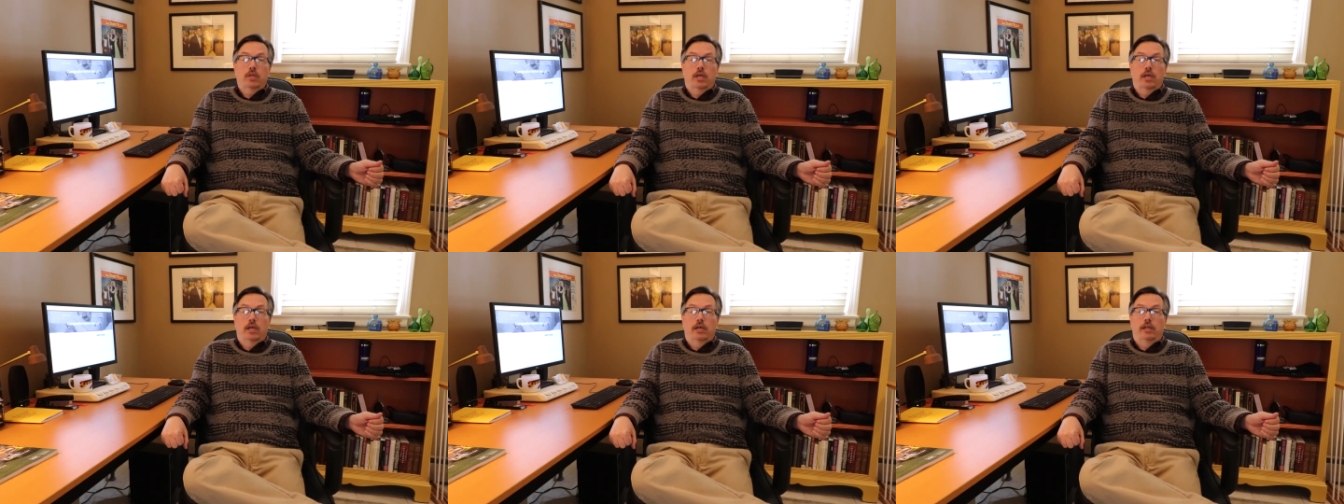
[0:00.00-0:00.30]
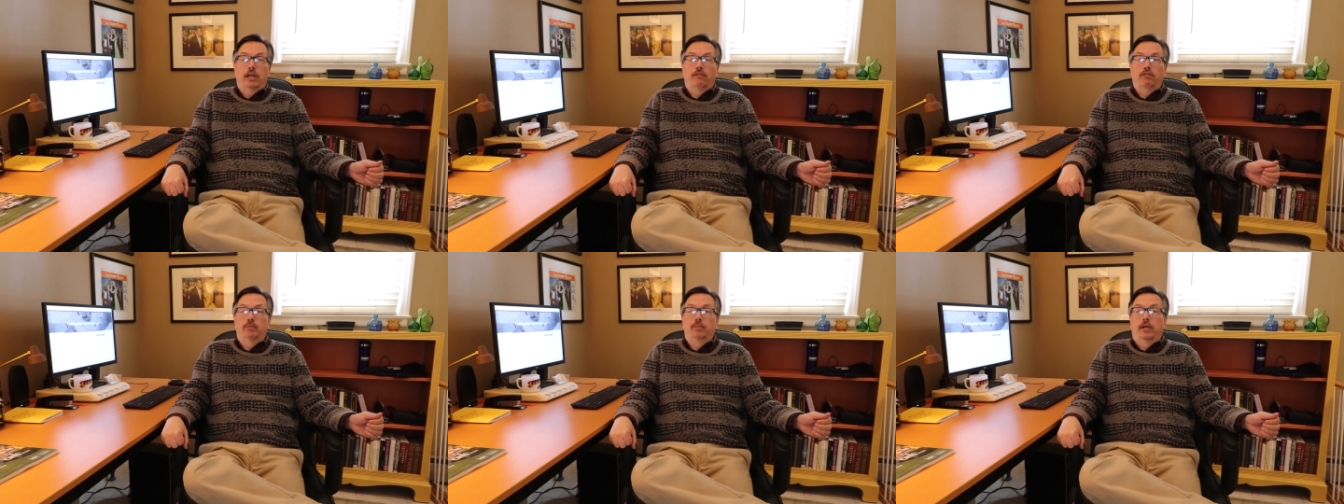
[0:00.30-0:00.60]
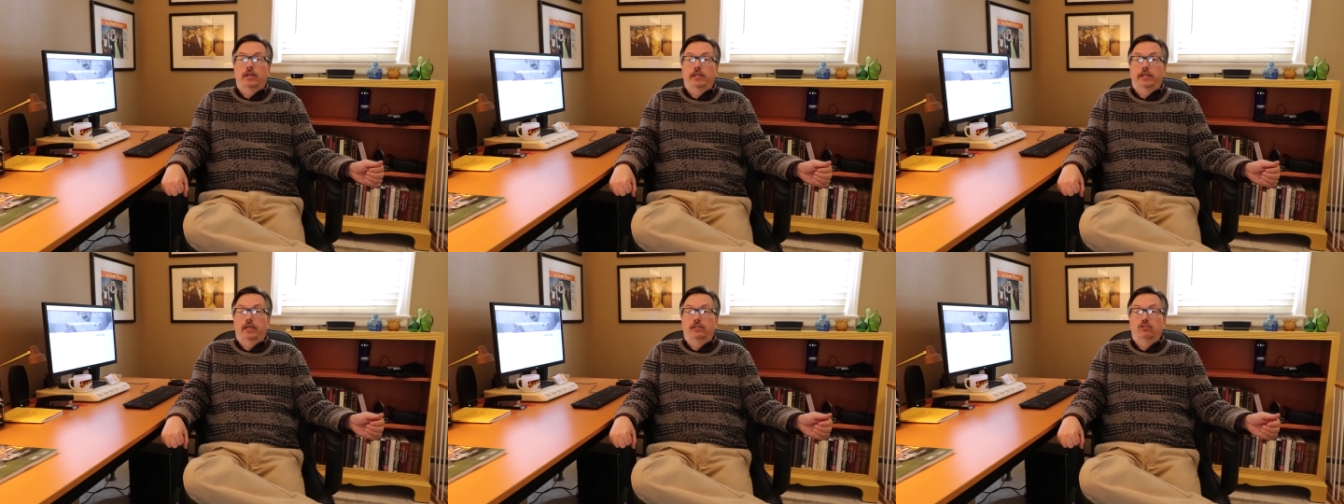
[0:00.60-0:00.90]
and
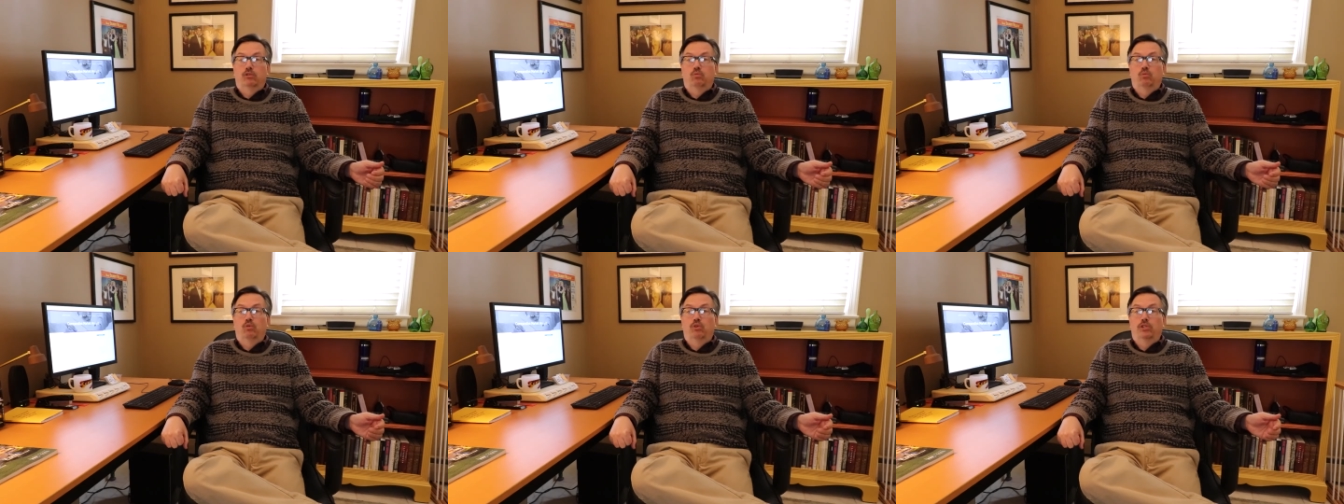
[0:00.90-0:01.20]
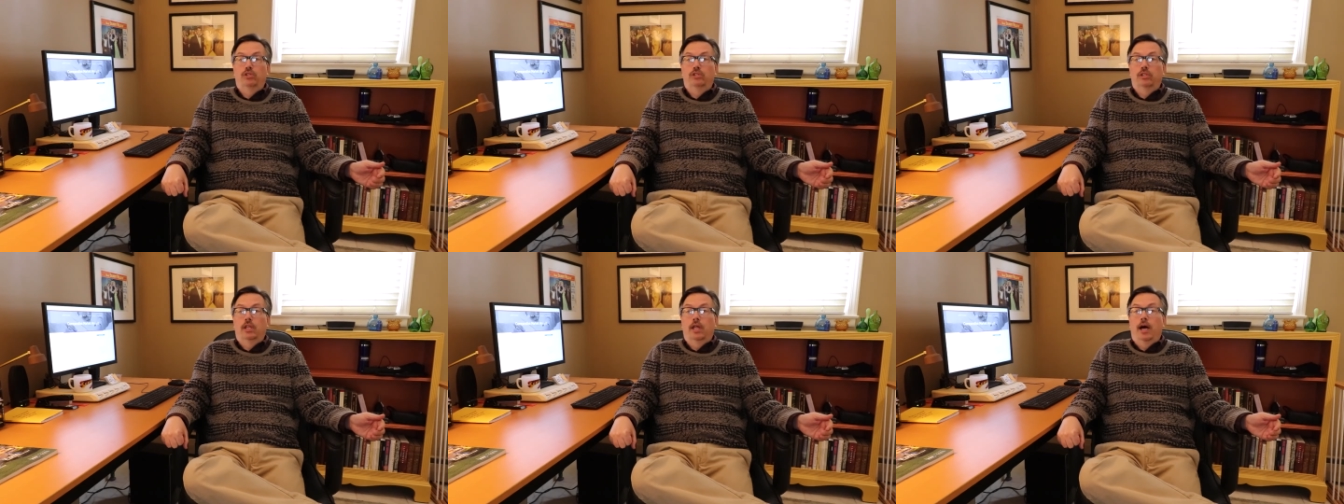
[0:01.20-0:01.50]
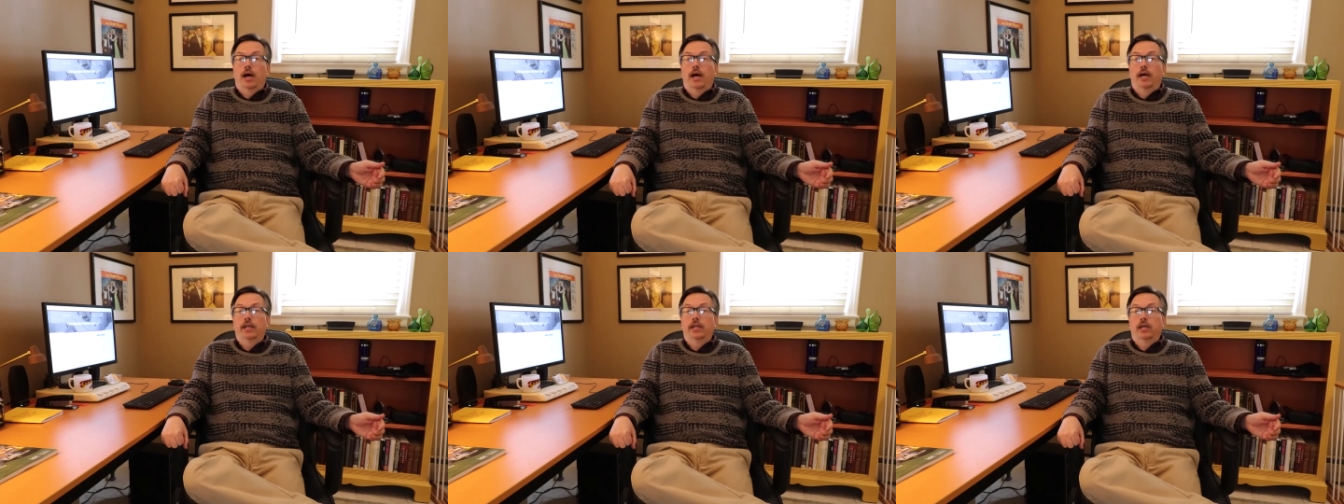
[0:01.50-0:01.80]
everybody has a wooded
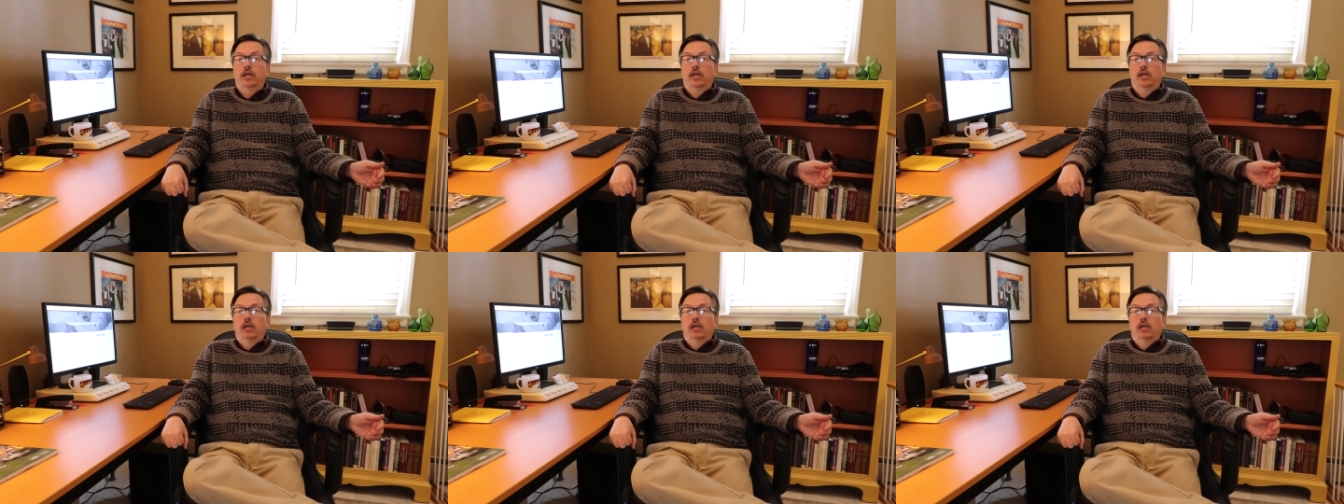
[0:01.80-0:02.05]
lot,